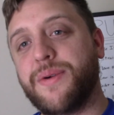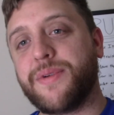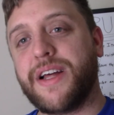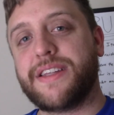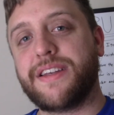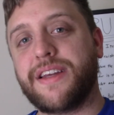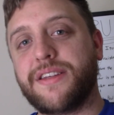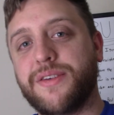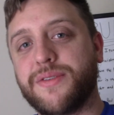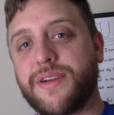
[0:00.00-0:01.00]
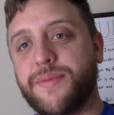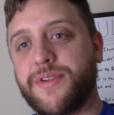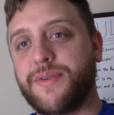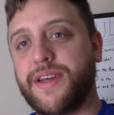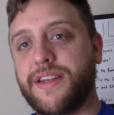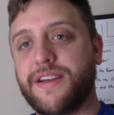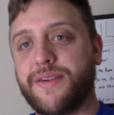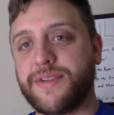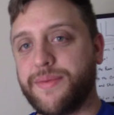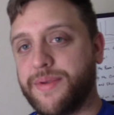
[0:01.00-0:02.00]
I'm glad that day two is coming to an end and I
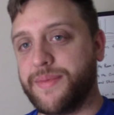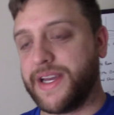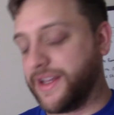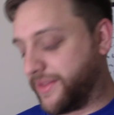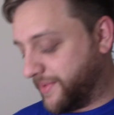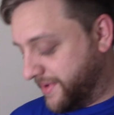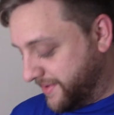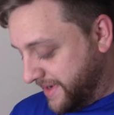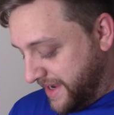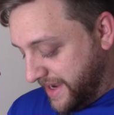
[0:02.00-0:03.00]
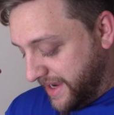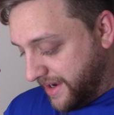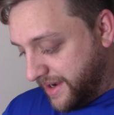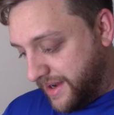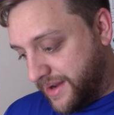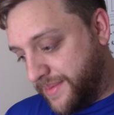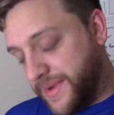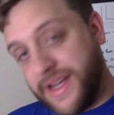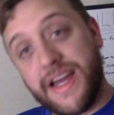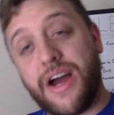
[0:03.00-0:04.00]
was able to make it through.
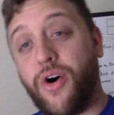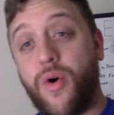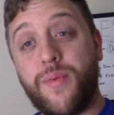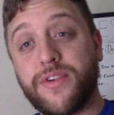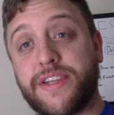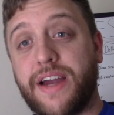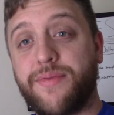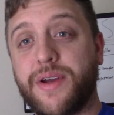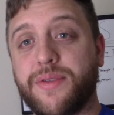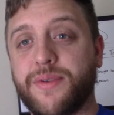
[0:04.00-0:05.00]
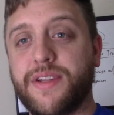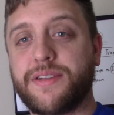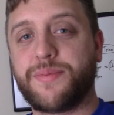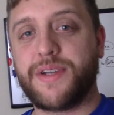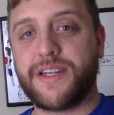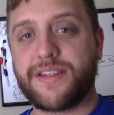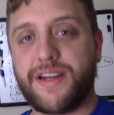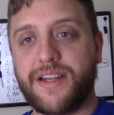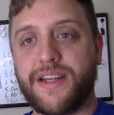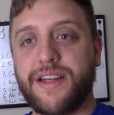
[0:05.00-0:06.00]
Almost halfway through. That's pretty
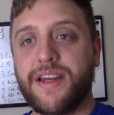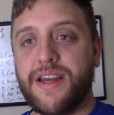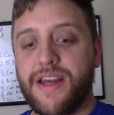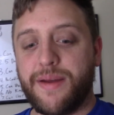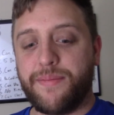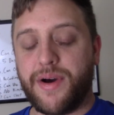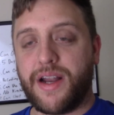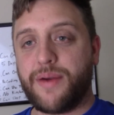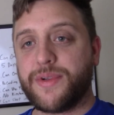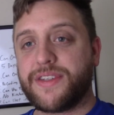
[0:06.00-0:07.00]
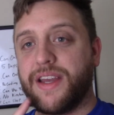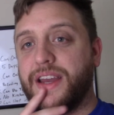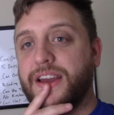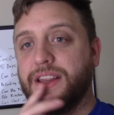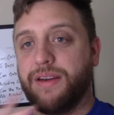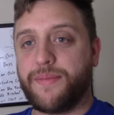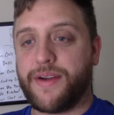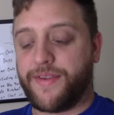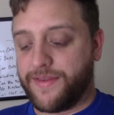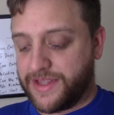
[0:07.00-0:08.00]
exciting. But I would say that my
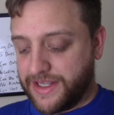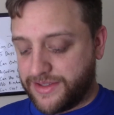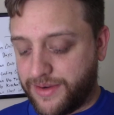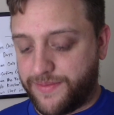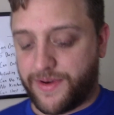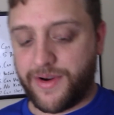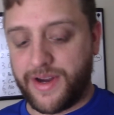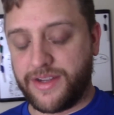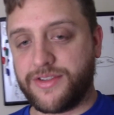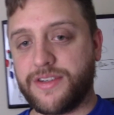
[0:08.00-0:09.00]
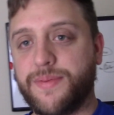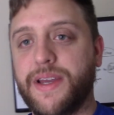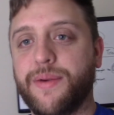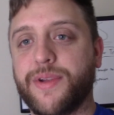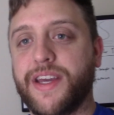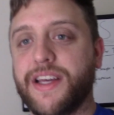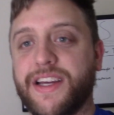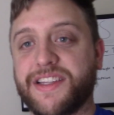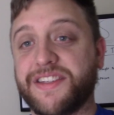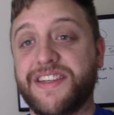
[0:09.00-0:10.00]
favorite thing far is just being able to get
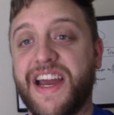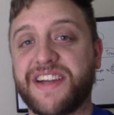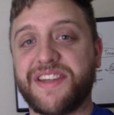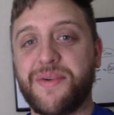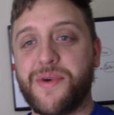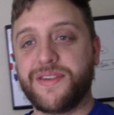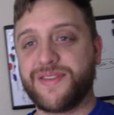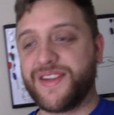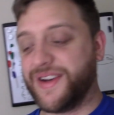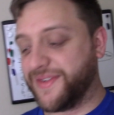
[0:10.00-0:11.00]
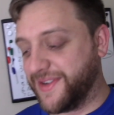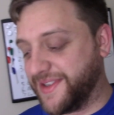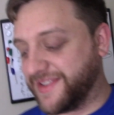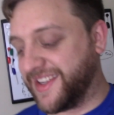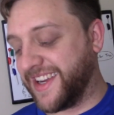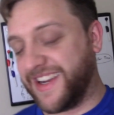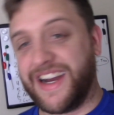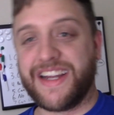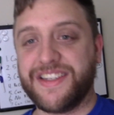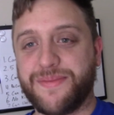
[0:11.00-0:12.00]
like the snacks I want and stuff. Because I was like,
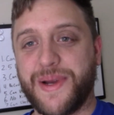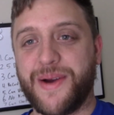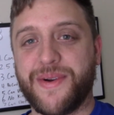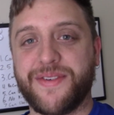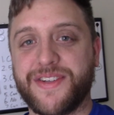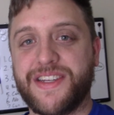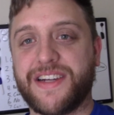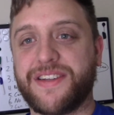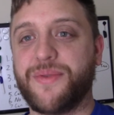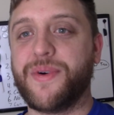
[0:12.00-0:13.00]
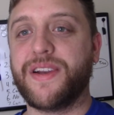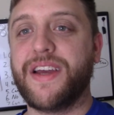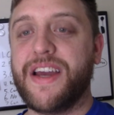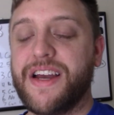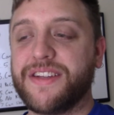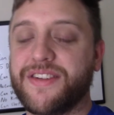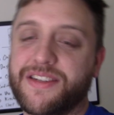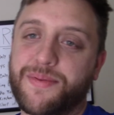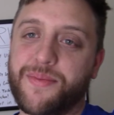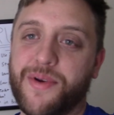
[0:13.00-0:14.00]
I can just pick out whatever snacks I want. So
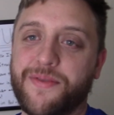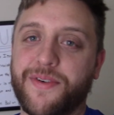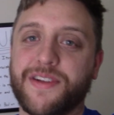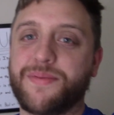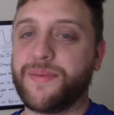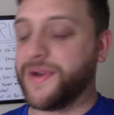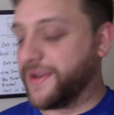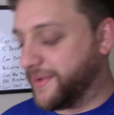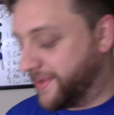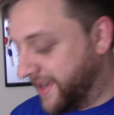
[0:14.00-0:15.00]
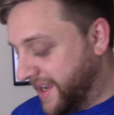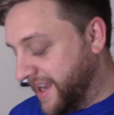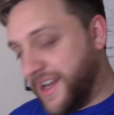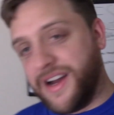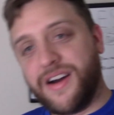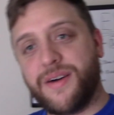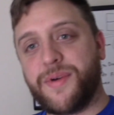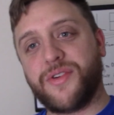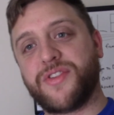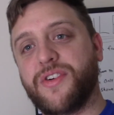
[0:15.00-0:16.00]
that's been pretty fun. It's been pretty cool.
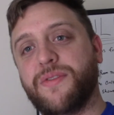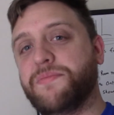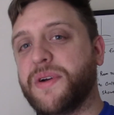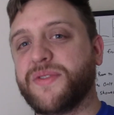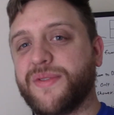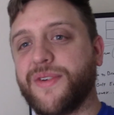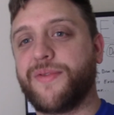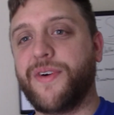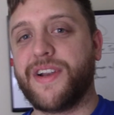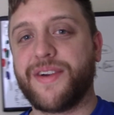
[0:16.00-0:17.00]
Also, puzzles are fun.